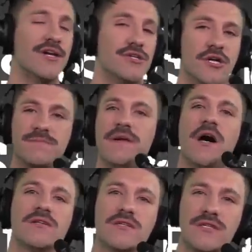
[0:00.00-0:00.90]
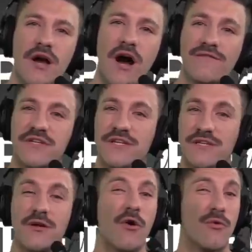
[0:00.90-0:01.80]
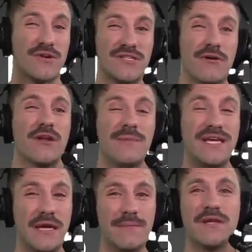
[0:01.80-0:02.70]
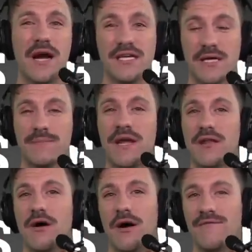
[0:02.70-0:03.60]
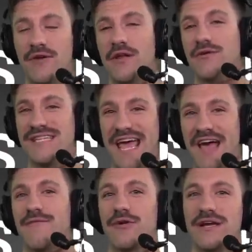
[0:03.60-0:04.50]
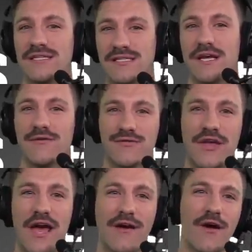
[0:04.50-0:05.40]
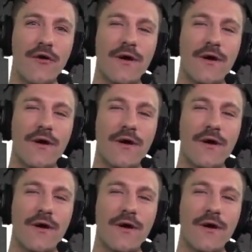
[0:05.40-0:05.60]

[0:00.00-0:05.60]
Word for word: Just because it's the off season, we're still going to be keeping you guys updated on videos every single day.